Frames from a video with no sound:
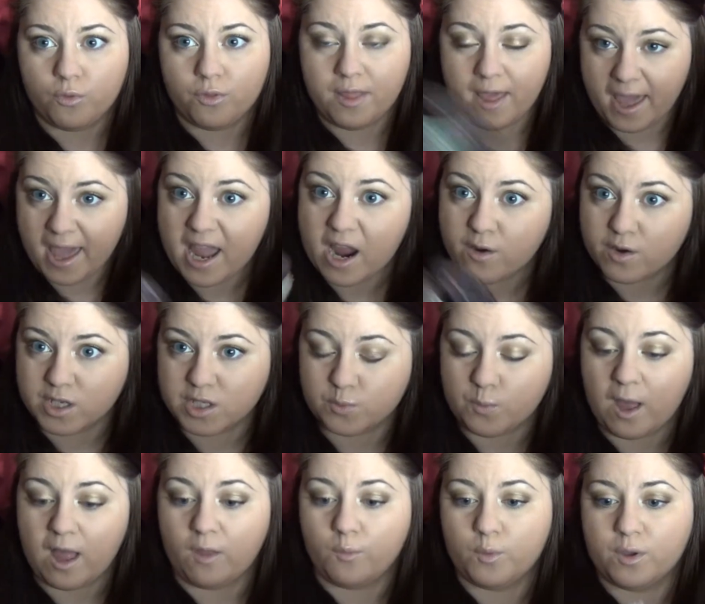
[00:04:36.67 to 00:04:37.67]
the hair as
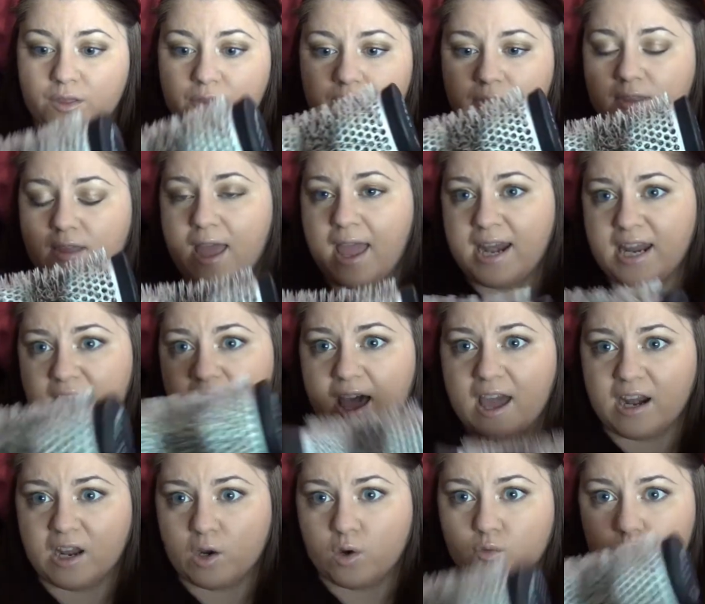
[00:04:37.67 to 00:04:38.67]
well with any
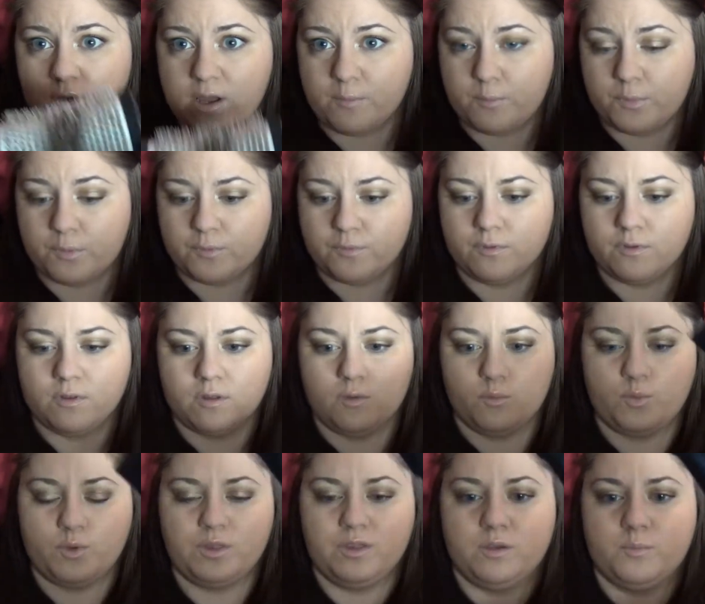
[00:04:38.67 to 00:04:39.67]
kind of grip
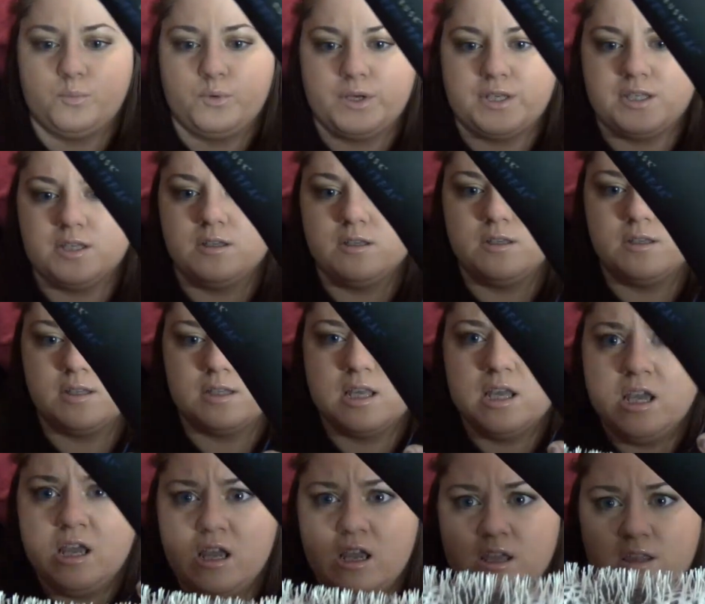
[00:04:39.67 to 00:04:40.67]
with the bristles.
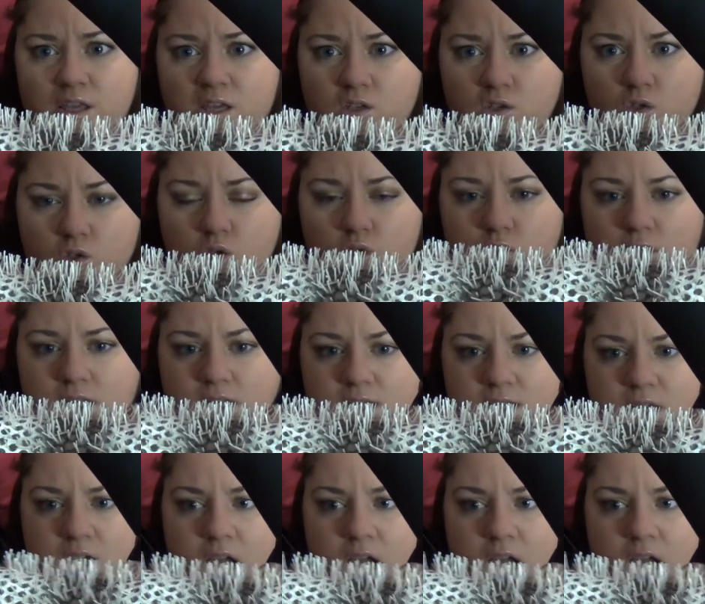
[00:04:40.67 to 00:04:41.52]
These are just